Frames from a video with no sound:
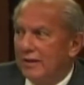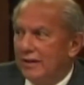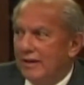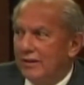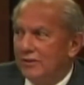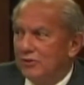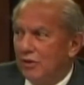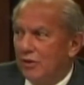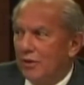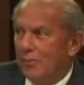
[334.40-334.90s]

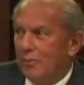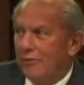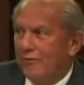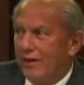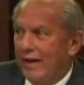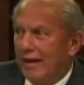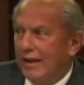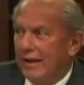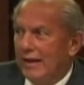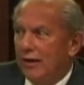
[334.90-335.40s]
So the
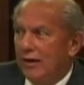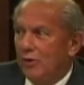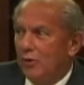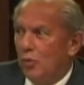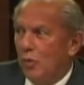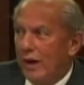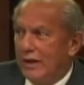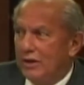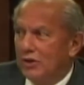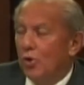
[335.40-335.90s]
prevailing
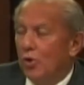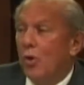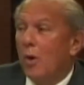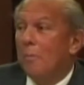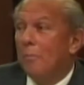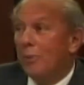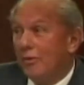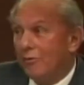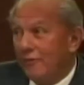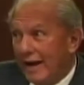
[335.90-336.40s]
wage law
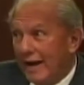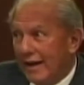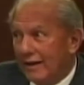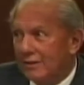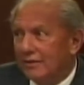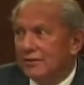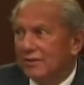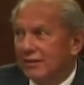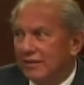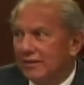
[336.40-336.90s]

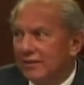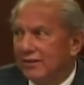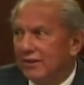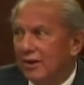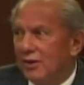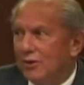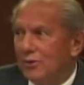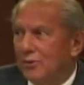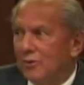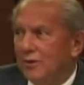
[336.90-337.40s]
prevails.
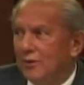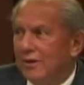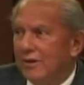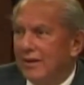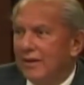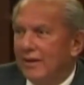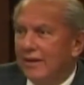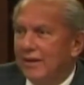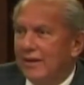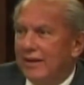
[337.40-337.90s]
So
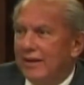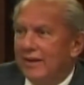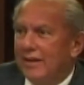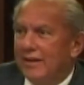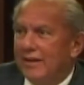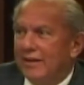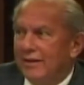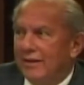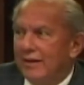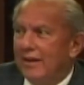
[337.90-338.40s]

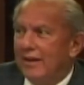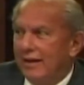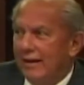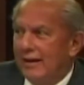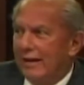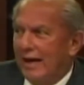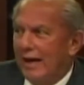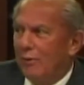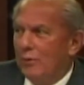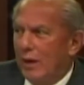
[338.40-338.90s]

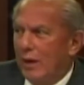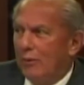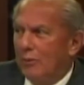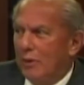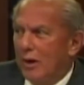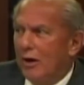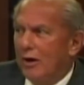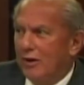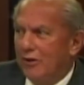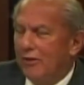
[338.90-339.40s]
I
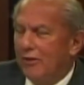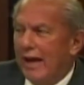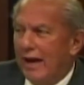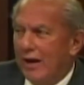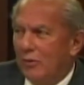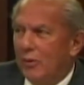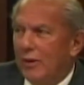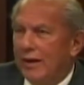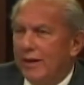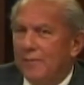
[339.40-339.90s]
would argue
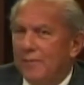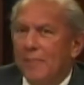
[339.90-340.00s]
that way.